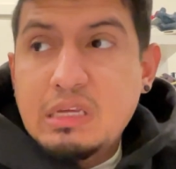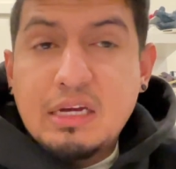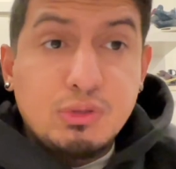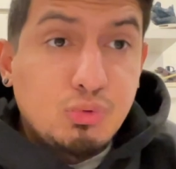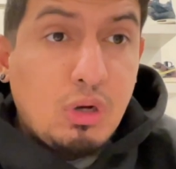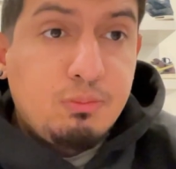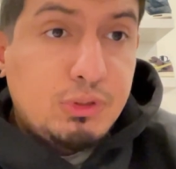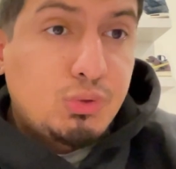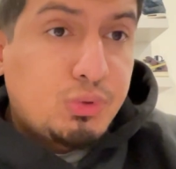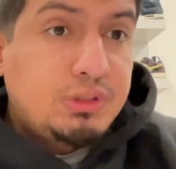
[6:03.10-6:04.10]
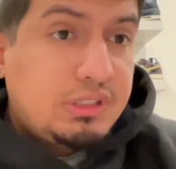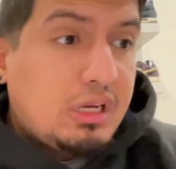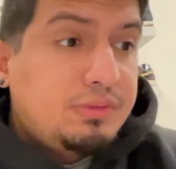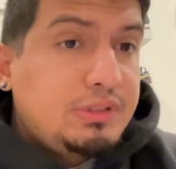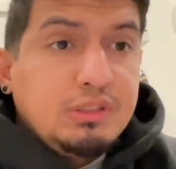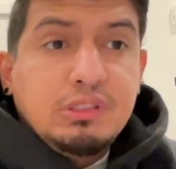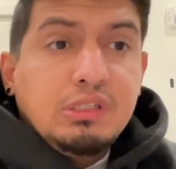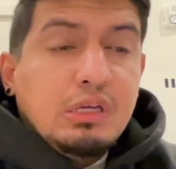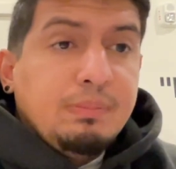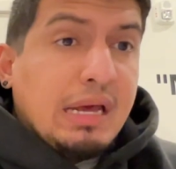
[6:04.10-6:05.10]
I grew up with Jordan 7s
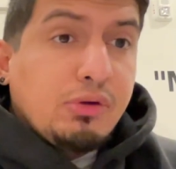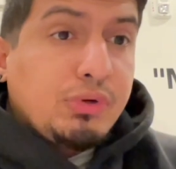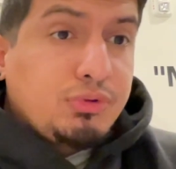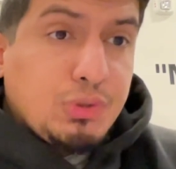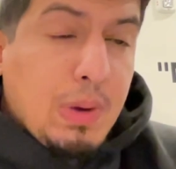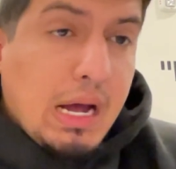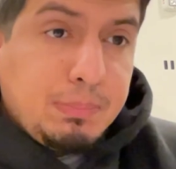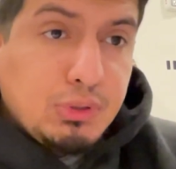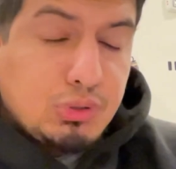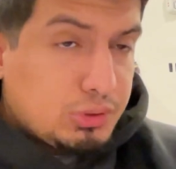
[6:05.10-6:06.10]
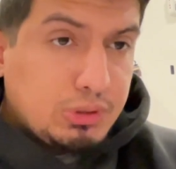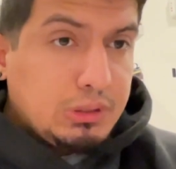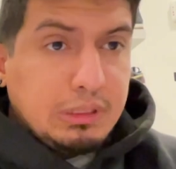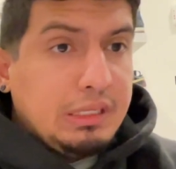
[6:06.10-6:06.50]
back when they were popular